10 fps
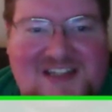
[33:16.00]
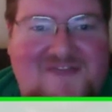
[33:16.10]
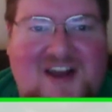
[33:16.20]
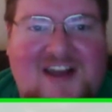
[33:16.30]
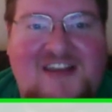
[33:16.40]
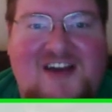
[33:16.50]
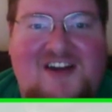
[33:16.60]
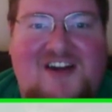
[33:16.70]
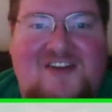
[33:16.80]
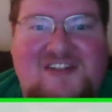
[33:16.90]
finally got
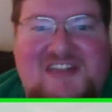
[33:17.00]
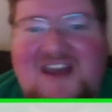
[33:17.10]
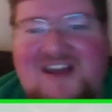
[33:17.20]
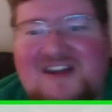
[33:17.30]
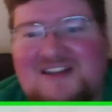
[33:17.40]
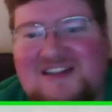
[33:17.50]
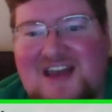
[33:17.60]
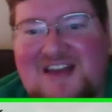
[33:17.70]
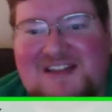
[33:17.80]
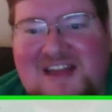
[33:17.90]
off its
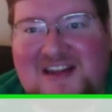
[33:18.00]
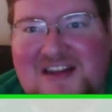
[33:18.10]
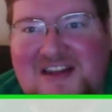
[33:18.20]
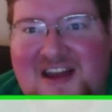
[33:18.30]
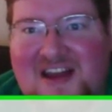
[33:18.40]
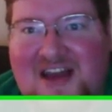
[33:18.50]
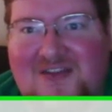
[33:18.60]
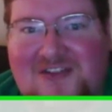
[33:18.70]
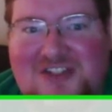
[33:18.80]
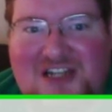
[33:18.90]
ass and announced
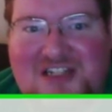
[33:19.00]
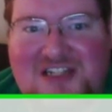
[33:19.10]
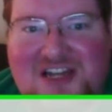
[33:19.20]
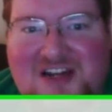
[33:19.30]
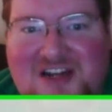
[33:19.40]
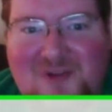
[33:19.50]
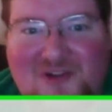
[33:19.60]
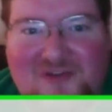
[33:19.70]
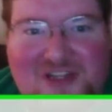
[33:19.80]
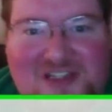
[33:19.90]
a ton of
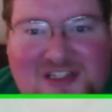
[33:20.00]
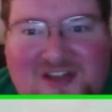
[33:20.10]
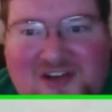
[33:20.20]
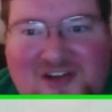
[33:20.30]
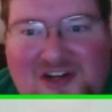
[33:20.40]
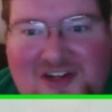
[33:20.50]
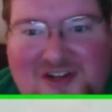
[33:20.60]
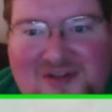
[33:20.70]
movies that they're going to do.